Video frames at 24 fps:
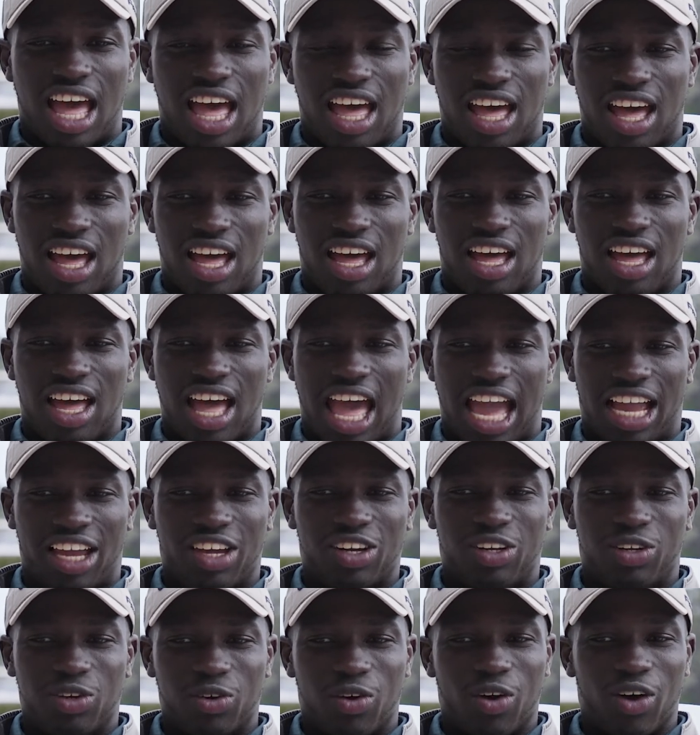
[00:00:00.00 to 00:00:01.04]
I
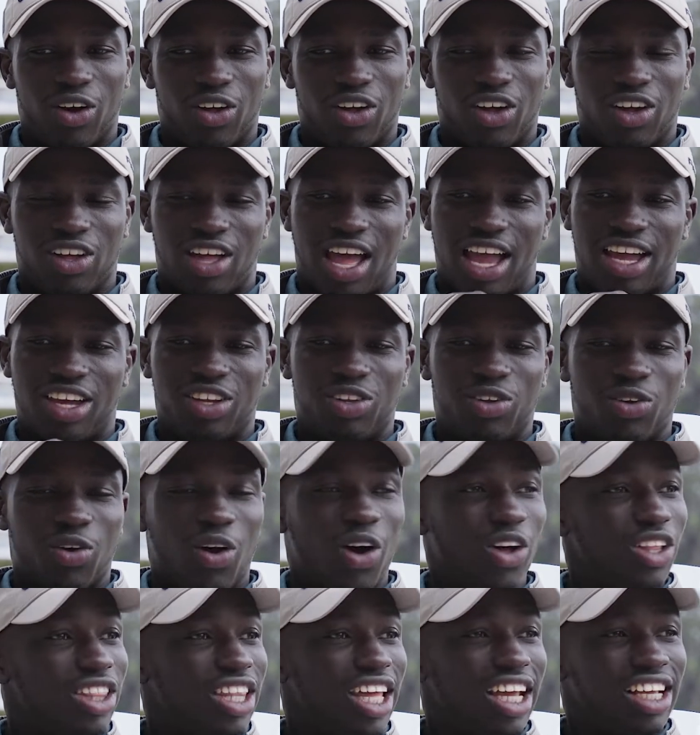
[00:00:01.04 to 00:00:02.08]
could do
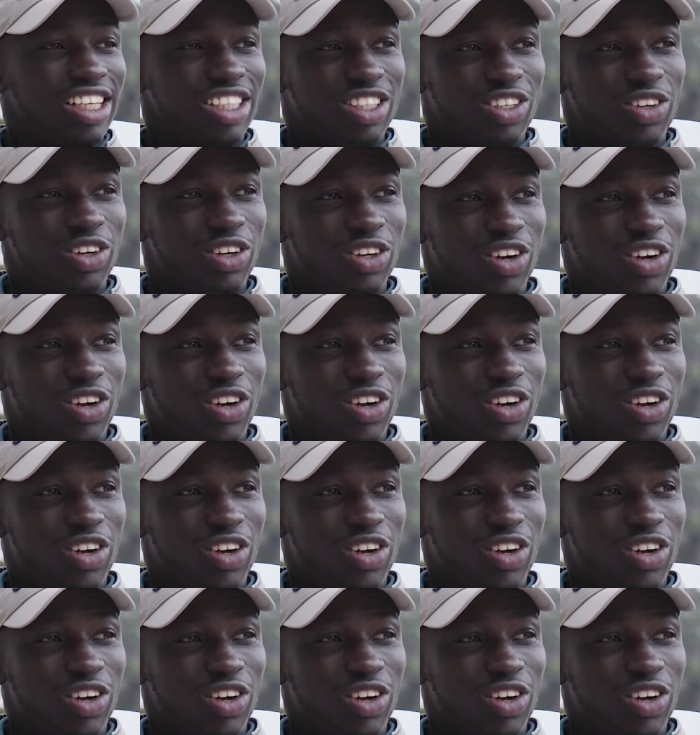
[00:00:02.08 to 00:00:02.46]
all things through